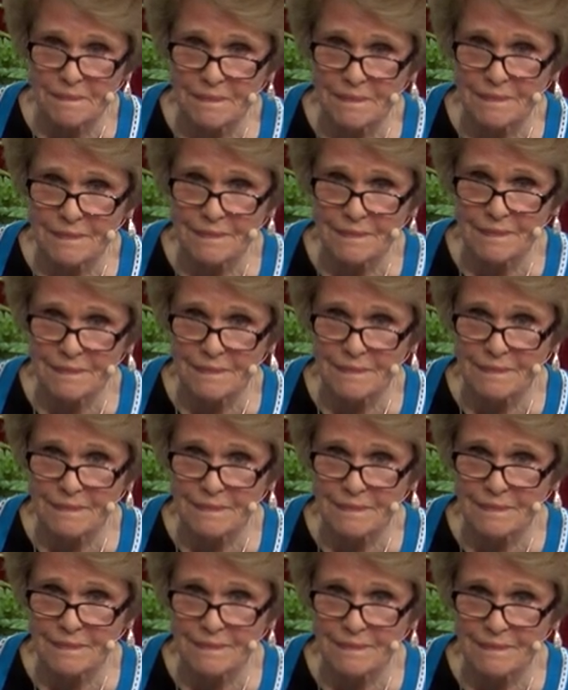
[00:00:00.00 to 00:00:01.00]

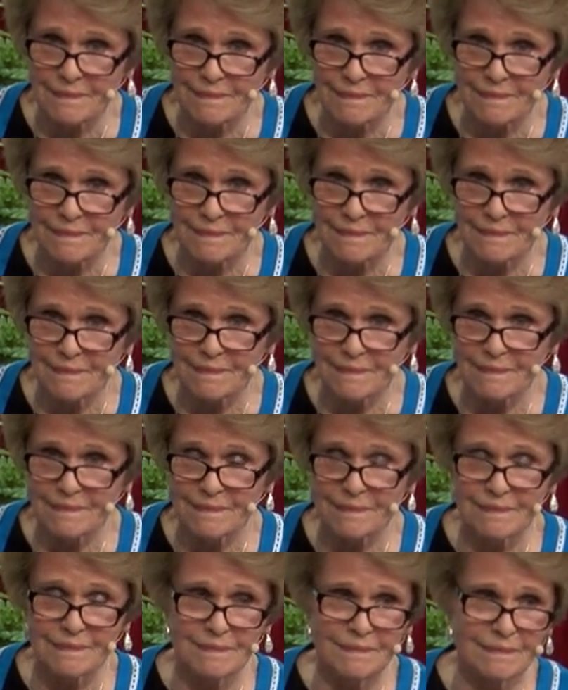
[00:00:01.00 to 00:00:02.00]

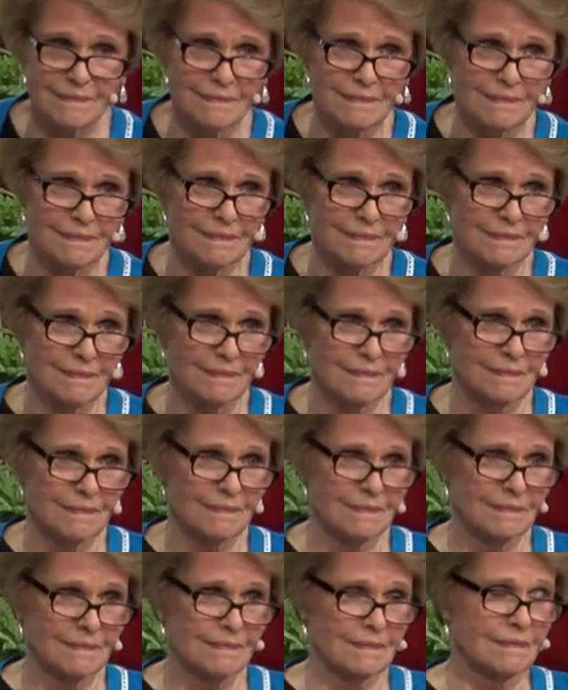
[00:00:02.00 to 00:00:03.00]

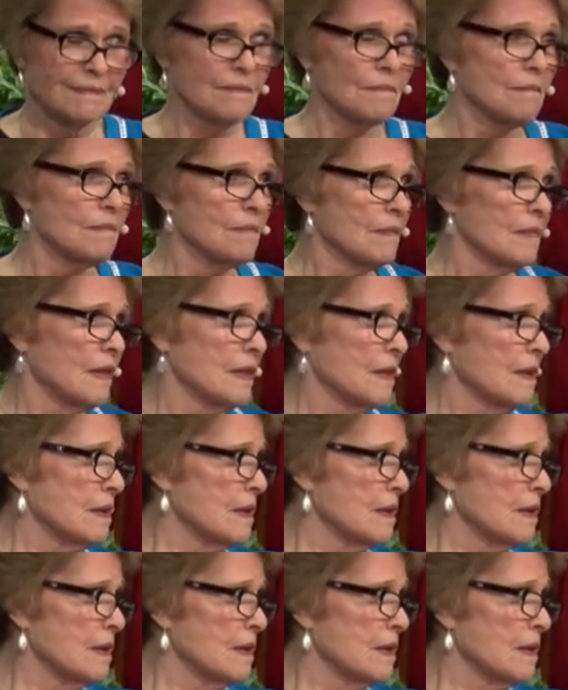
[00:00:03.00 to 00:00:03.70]
(silence)